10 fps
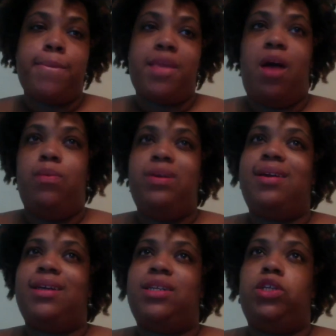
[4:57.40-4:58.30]
I would
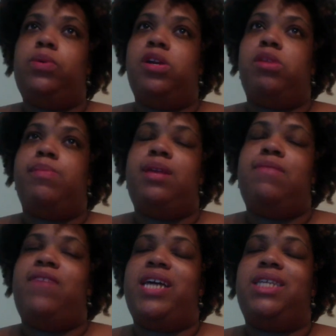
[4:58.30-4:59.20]
like to do intermittent
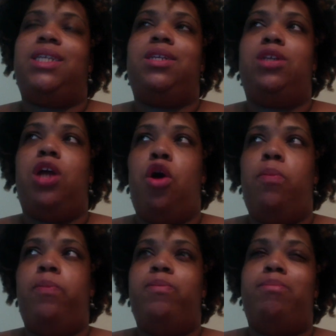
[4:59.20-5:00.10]
fasting,
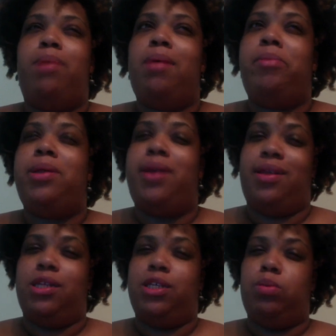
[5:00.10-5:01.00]
hope, probably
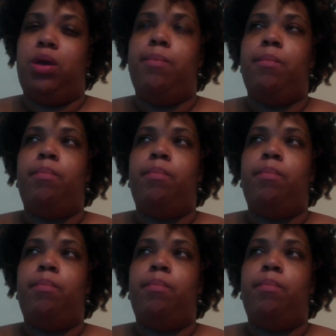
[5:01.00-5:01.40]
not this week,